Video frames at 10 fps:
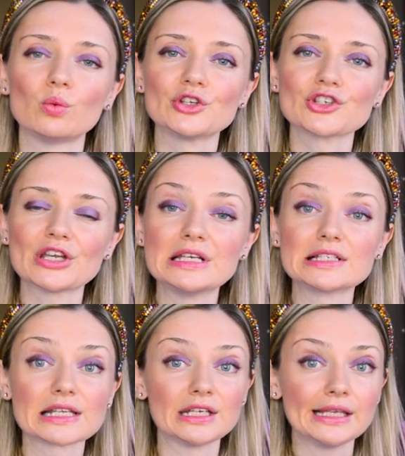which
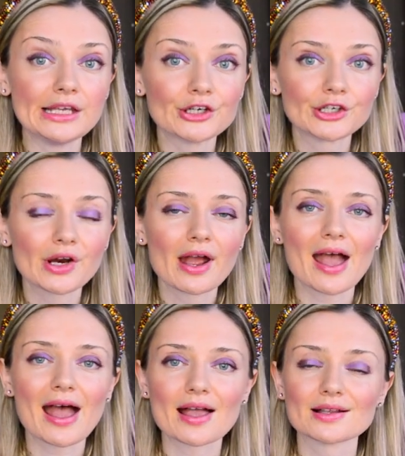is near
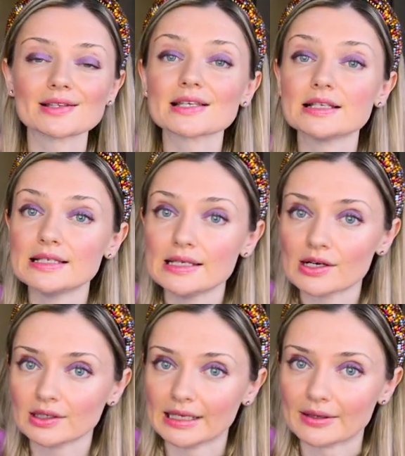and
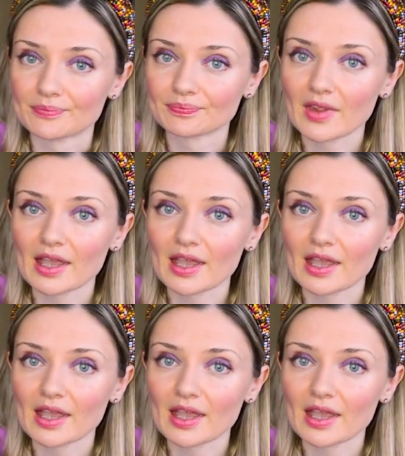nearly.